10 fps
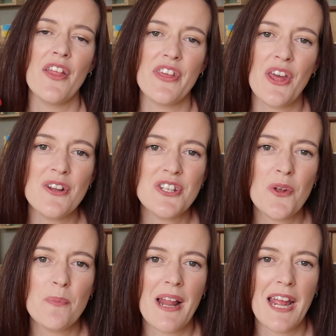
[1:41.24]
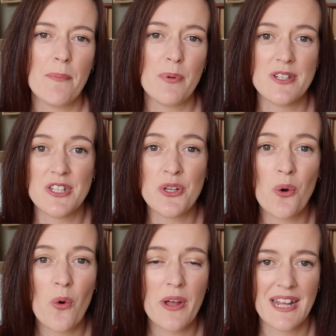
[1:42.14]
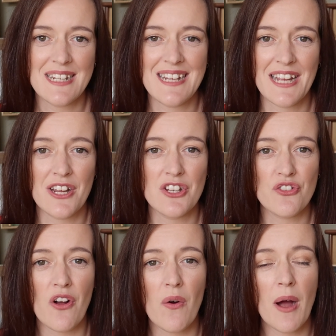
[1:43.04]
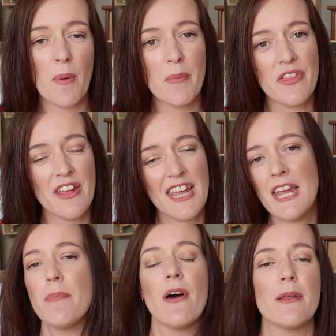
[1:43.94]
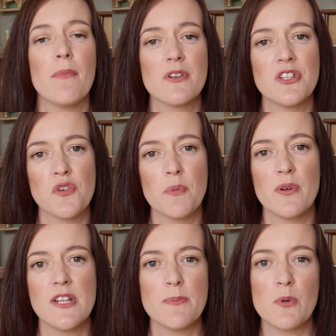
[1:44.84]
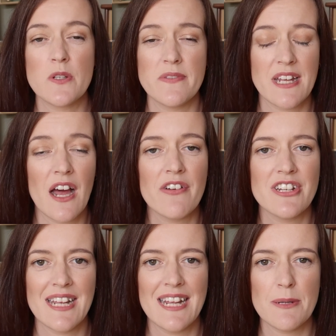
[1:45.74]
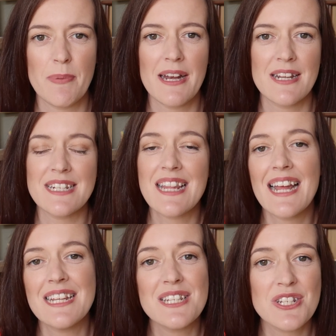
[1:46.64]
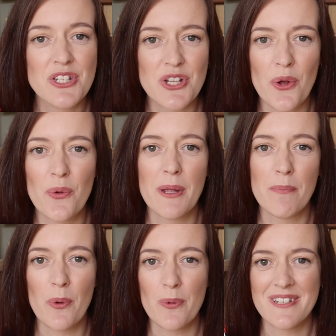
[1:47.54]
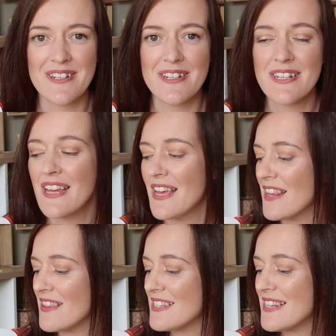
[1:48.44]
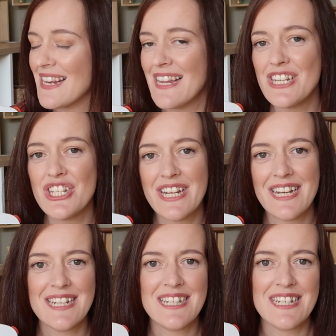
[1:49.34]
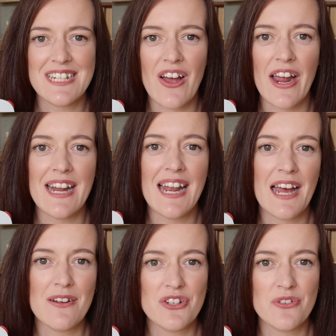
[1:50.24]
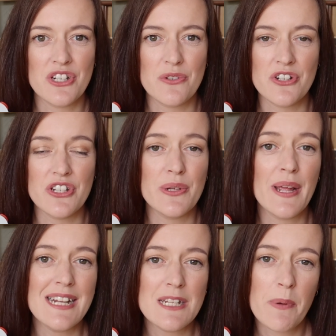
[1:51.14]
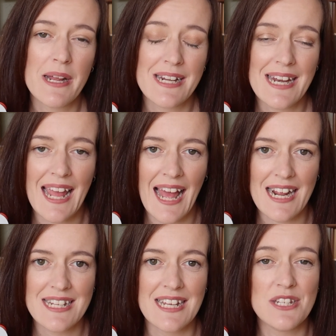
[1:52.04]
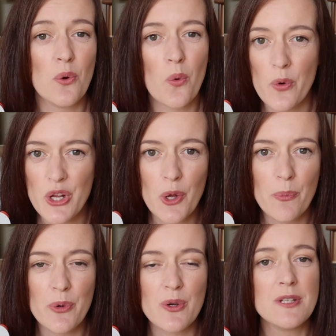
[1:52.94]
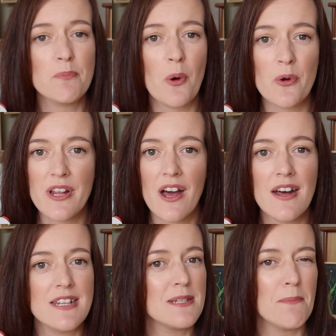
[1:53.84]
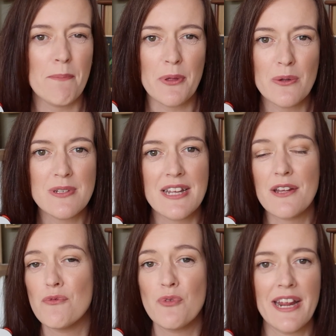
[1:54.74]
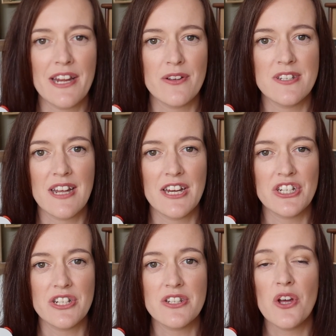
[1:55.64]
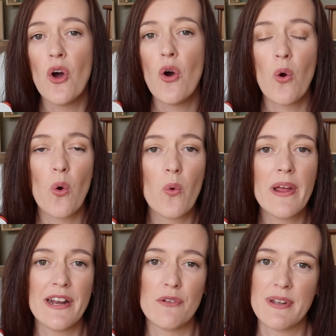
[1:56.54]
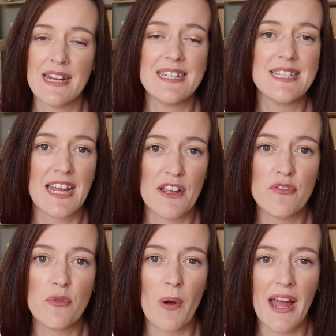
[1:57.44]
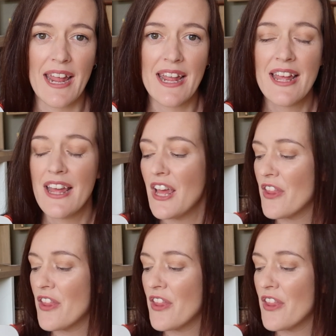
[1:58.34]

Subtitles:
The Yoto Player puts your kids in control, and when we're thinking about the Montessori principles of encouraging independence, that is so important. This little ingenious design allows your children to independently access audiobooks, podcasts, music, radio stations, all in a really safe way.